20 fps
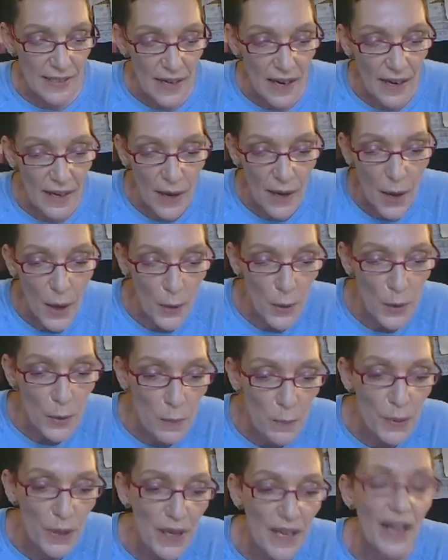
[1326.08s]
I hope,
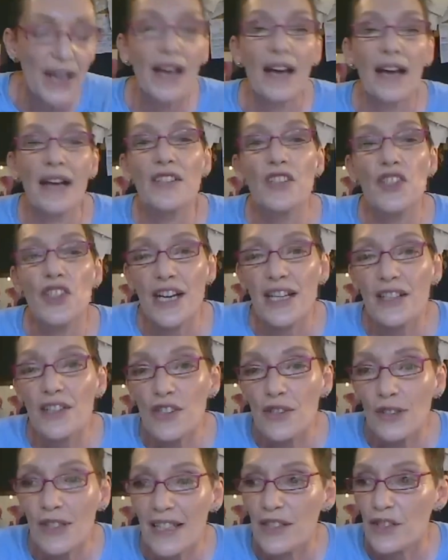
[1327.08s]
a
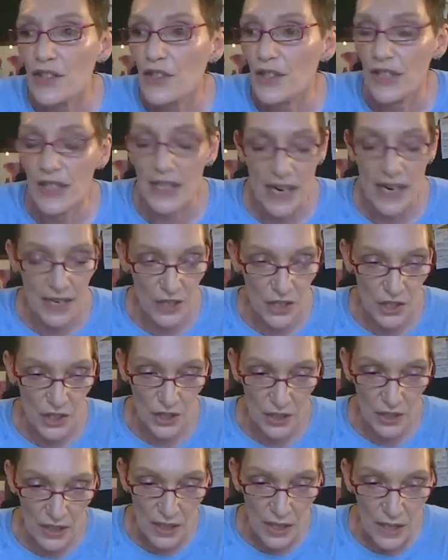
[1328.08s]
gentle
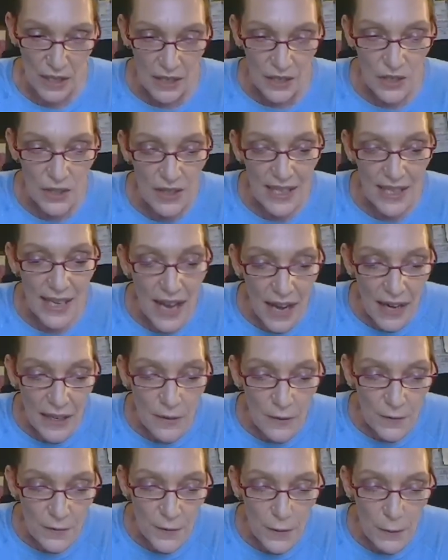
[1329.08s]
introduction to the
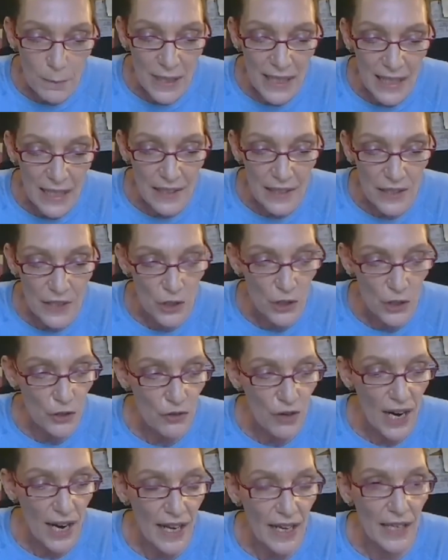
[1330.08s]
unfamiliar
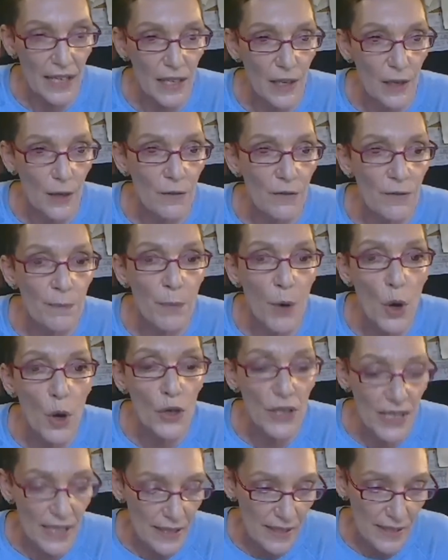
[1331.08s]
terrain of
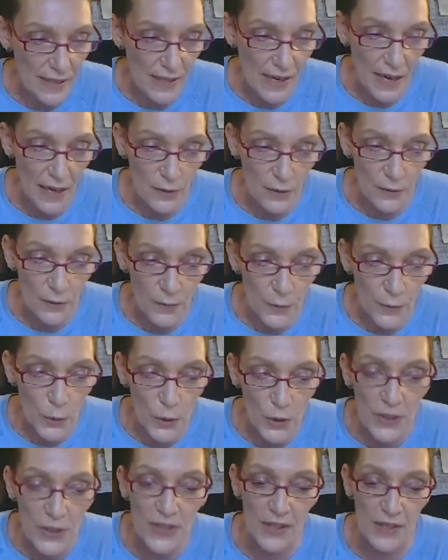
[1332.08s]
bodies and
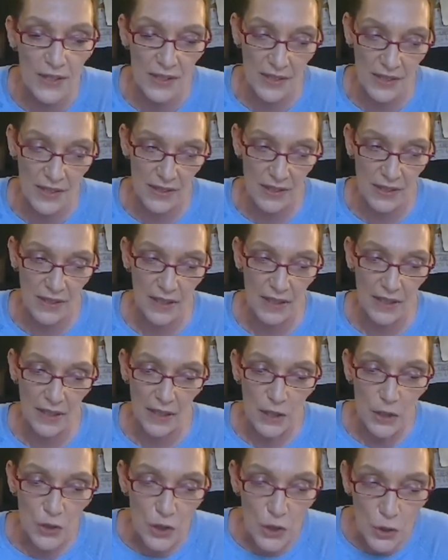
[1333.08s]
forces,
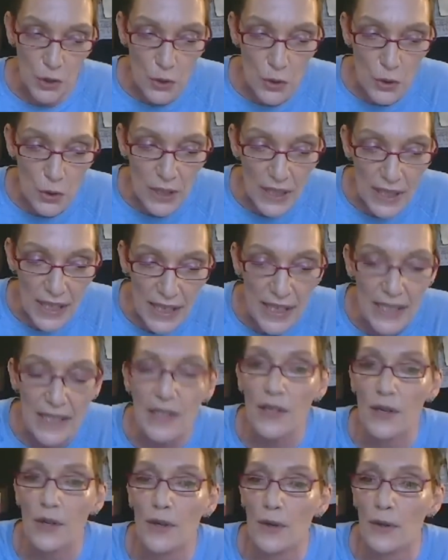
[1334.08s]
the two key
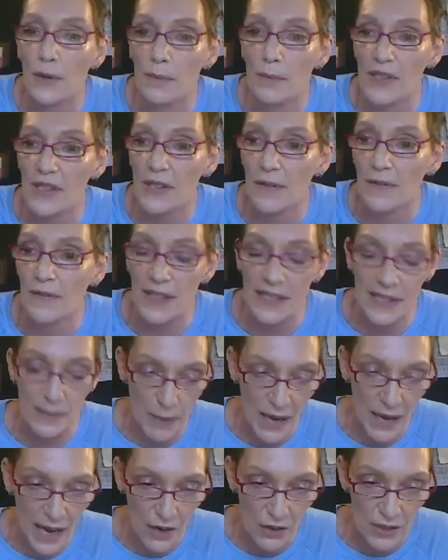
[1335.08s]
terms of this
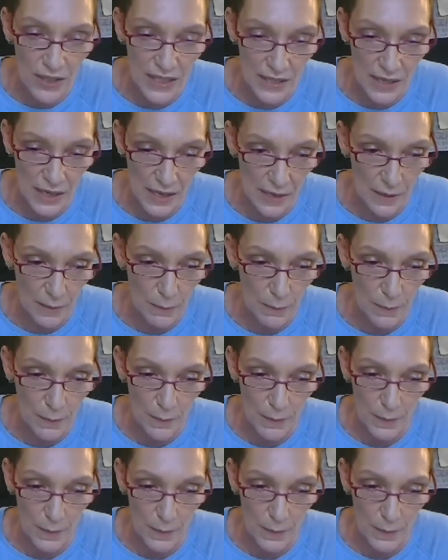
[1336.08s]
paradigm,